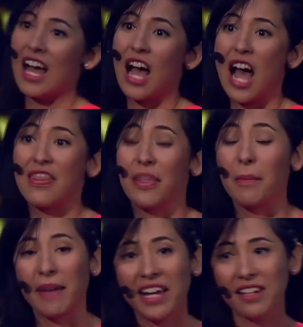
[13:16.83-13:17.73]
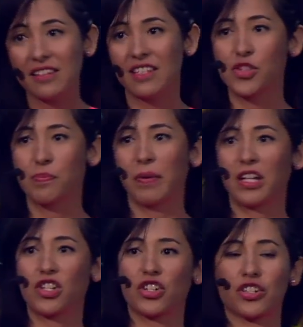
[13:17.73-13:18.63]
The man in this
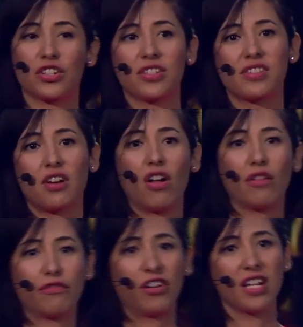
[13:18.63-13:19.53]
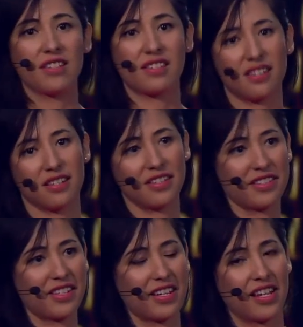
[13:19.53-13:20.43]
picture is called Francis.
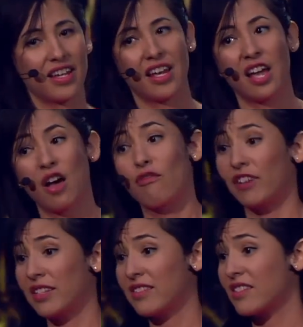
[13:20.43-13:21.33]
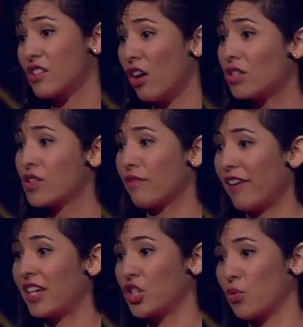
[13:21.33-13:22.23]
Francis also
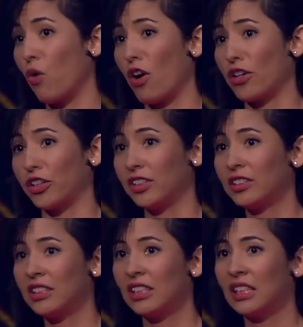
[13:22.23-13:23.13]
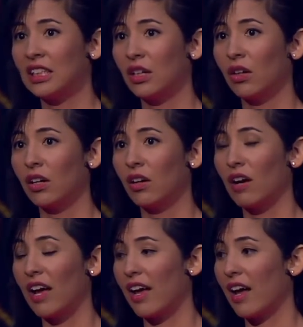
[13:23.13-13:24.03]
fetched water
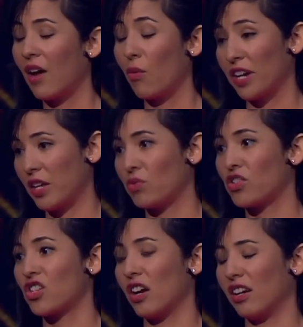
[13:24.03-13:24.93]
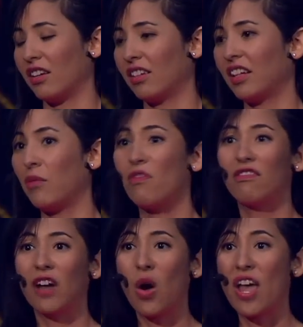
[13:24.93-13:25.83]
when he was young.
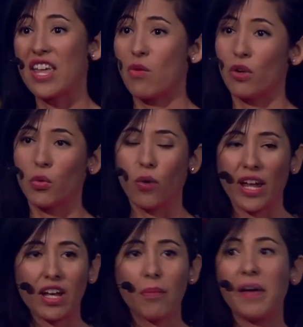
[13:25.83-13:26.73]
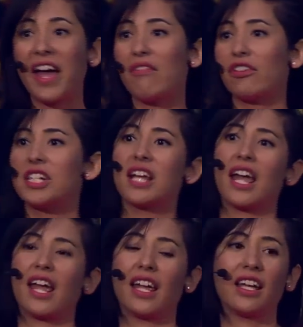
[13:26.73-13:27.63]
He would wake up every day